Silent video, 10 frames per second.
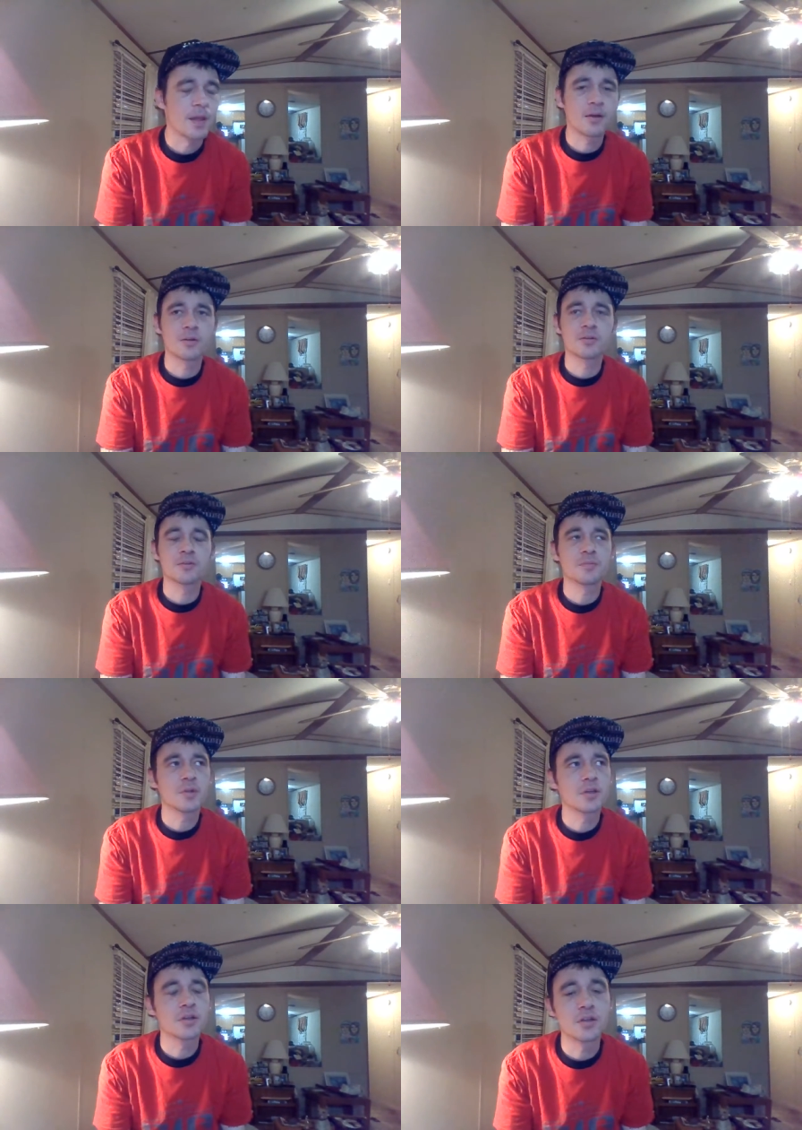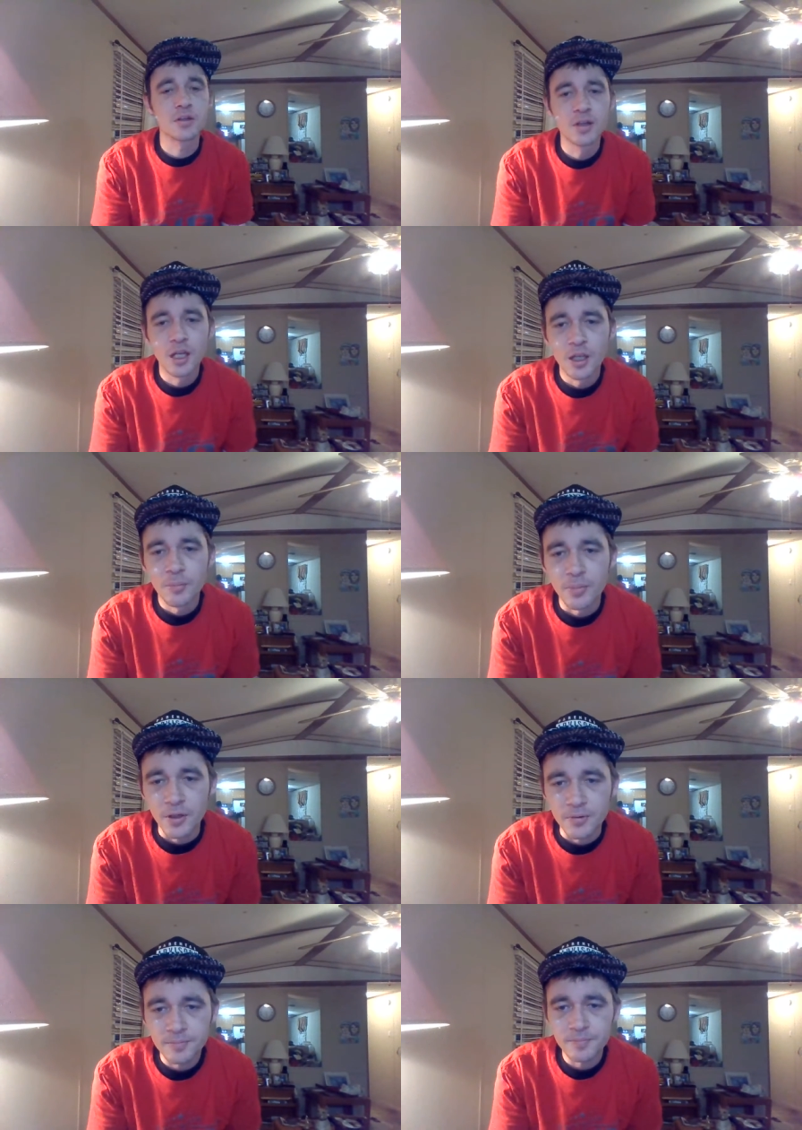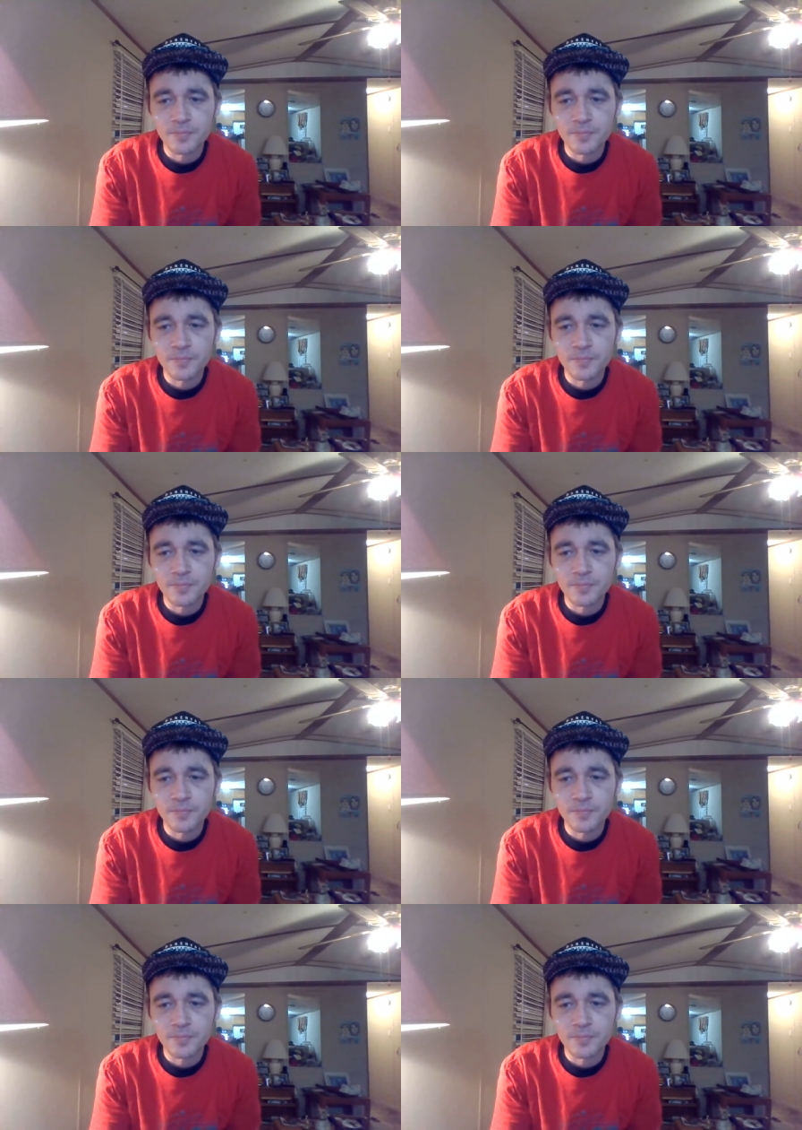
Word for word: I don't know. Uh, but